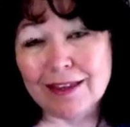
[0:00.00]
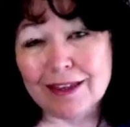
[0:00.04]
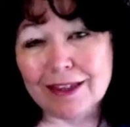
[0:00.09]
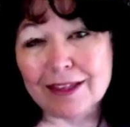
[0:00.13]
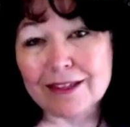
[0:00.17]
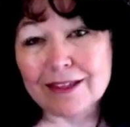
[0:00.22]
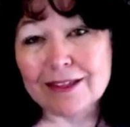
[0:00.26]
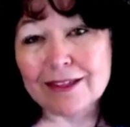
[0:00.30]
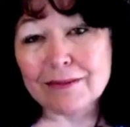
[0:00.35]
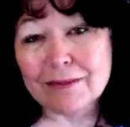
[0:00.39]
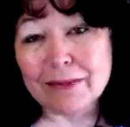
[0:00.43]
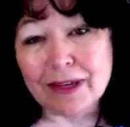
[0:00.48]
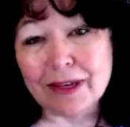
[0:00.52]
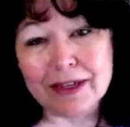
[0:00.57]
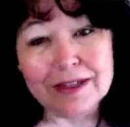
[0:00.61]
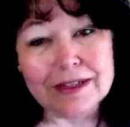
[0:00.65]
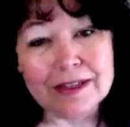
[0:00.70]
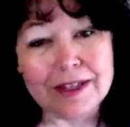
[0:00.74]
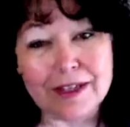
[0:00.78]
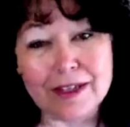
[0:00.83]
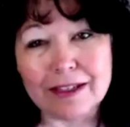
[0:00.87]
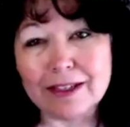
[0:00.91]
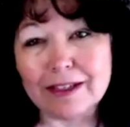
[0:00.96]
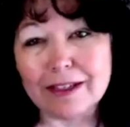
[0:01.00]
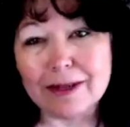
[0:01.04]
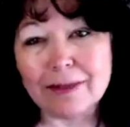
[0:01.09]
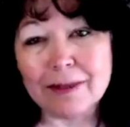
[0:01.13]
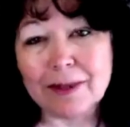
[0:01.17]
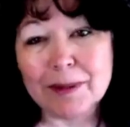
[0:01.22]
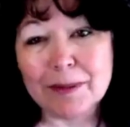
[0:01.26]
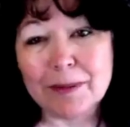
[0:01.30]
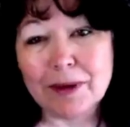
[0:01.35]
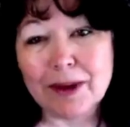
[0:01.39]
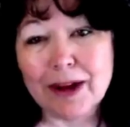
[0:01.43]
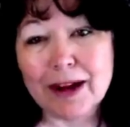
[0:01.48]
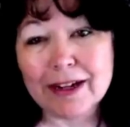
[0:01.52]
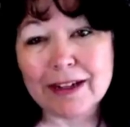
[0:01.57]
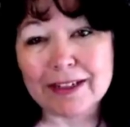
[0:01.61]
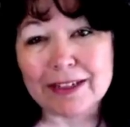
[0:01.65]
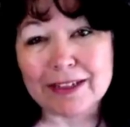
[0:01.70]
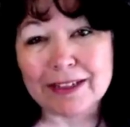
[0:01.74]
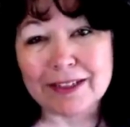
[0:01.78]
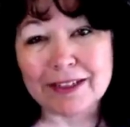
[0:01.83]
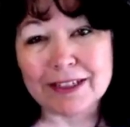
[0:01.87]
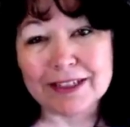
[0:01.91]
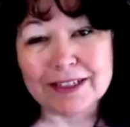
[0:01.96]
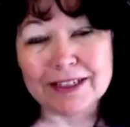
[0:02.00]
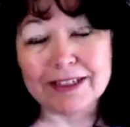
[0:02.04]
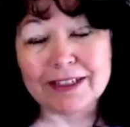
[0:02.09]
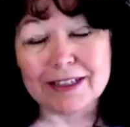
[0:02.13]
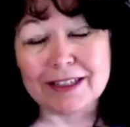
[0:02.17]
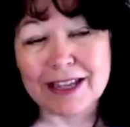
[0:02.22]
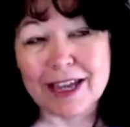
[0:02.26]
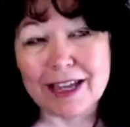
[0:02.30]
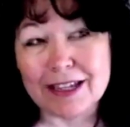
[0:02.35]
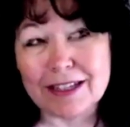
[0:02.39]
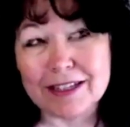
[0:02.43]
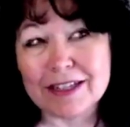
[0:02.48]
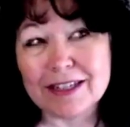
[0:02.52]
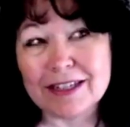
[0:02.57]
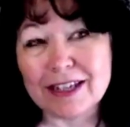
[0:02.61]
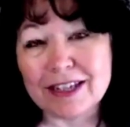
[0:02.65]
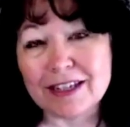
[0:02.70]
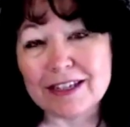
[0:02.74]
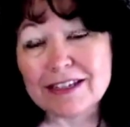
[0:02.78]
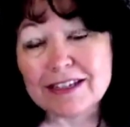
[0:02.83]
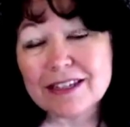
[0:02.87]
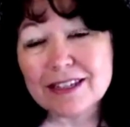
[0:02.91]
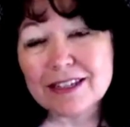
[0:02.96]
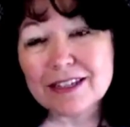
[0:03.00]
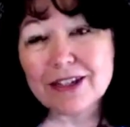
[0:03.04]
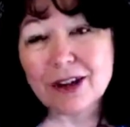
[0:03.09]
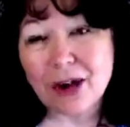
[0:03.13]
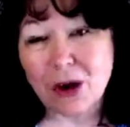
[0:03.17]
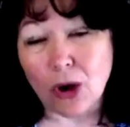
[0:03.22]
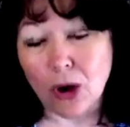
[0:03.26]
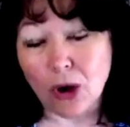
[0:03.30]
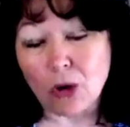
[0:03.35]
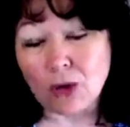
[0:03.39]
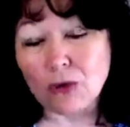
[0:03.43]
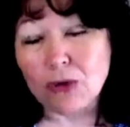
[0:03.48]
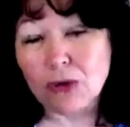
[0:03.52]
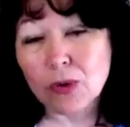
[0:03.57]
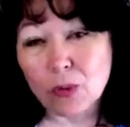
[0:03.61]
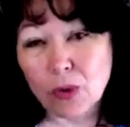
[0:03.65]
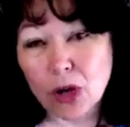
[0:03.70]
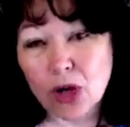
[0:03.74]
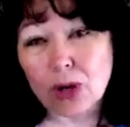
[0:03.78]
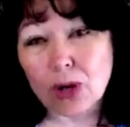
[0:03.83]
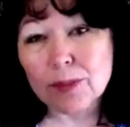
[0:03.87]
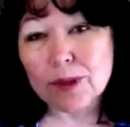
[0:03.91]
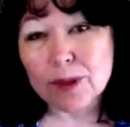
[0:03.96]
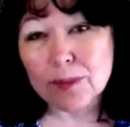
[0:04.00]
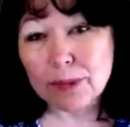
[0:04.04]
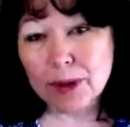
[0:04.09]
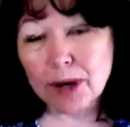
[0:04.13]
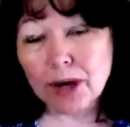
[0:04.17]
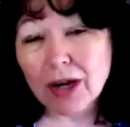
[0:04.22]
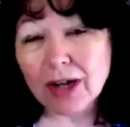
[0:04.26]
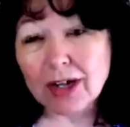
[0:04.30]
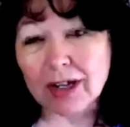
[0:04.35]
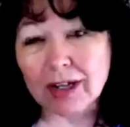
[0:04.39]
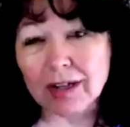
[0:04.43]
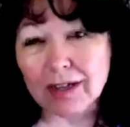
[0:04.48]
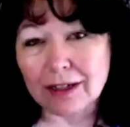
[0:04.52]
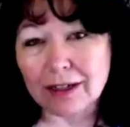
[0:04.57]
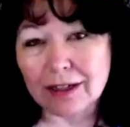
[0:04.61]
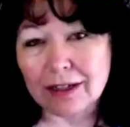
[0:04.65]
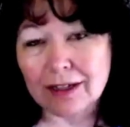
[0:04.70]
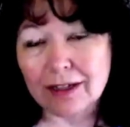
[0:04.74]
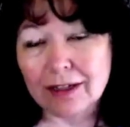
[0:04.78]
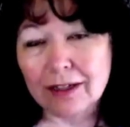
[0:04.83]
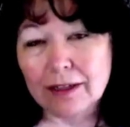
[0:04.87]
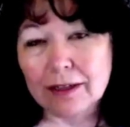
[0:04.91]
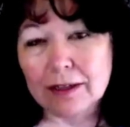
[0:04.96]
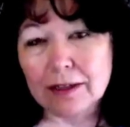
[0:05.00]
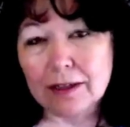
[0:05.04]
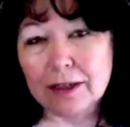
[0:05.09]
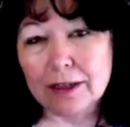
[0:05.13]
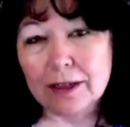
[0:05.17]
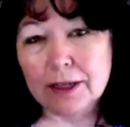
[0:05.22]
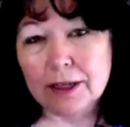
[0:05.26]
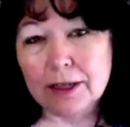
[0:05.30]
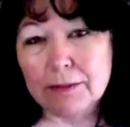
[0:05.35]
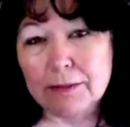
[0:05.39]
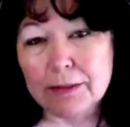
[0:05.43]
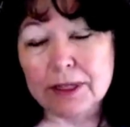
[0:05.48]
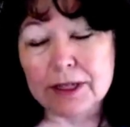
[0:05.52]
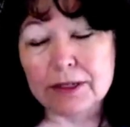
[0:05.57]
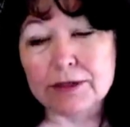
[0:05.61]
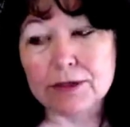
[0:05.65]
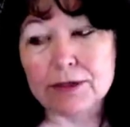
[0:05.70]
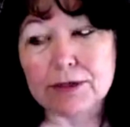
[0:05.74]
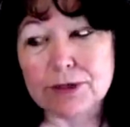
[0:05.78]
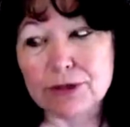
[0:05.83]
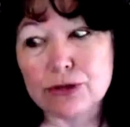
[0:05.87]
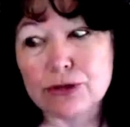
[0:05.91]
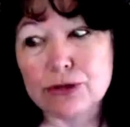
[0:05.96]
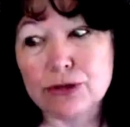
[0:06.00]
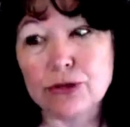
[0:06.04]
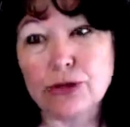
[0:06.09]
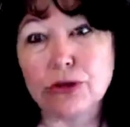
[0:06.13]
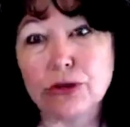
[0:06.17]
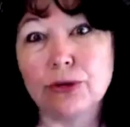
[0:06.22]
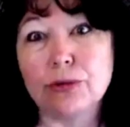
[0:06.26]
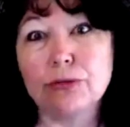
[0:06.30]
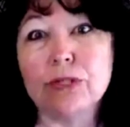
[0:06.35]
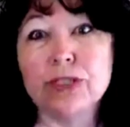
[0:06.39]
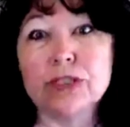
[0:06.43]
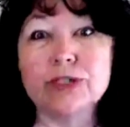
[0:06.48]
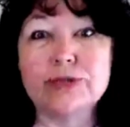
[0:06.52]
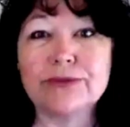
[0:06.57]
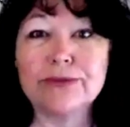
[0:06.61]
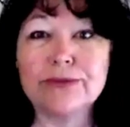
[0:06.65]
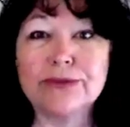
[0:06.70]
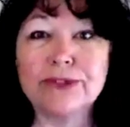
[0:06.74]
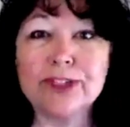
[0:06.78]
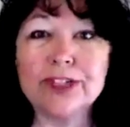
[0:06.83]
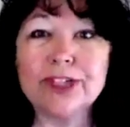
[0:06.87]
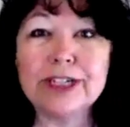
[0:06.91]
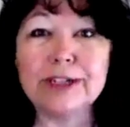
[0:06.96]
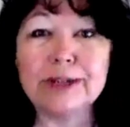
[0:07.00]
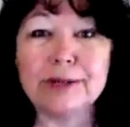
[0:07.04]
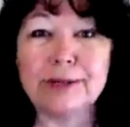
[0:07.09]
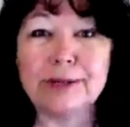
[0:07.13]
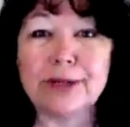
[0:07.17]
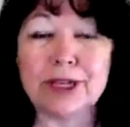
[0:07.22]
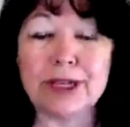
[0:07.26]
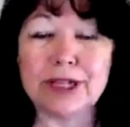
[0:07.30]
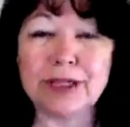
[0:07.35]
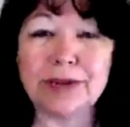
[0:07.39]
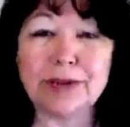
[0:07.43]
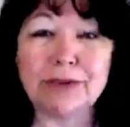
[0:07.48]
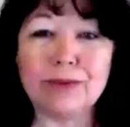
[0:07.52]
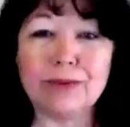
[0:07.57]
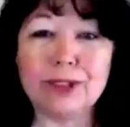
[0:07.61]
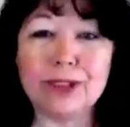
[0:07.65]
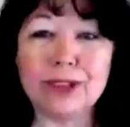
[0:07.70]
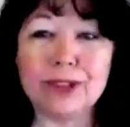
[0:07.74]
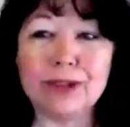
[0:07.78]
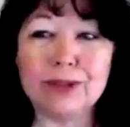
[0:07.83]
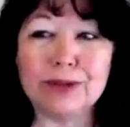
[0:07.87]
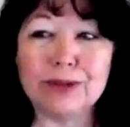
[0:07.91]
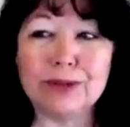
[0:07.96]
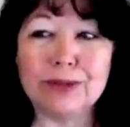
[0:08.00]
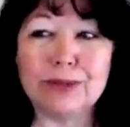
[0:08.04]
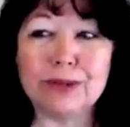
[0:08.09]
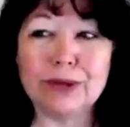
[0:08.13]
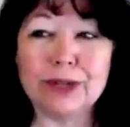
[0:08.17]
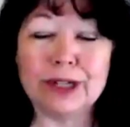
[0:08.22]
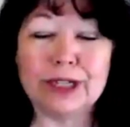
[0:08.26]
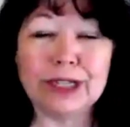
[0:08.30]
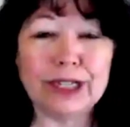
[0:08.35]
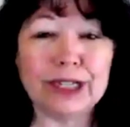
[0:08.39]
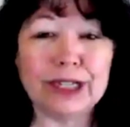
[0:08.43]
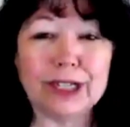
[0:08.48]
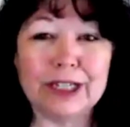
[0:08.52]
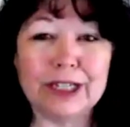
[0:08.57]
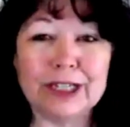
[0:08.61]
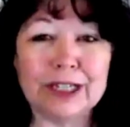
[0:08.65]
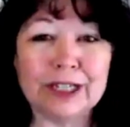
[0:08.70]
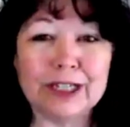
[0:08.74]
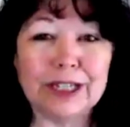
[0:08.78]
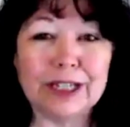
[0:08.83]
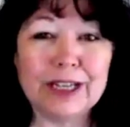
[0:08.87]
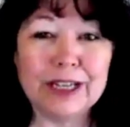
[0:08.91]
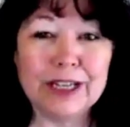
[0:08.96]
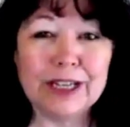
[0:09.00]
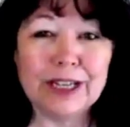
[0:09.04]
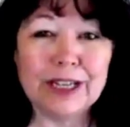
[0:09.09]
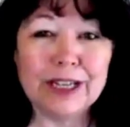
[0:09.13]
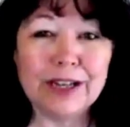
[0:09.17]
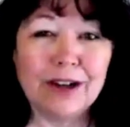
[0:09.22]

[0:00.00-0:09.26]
This may take a little bit of practice because it has a tendency to overwhelm the body. Because there's so much freedom in when you bring in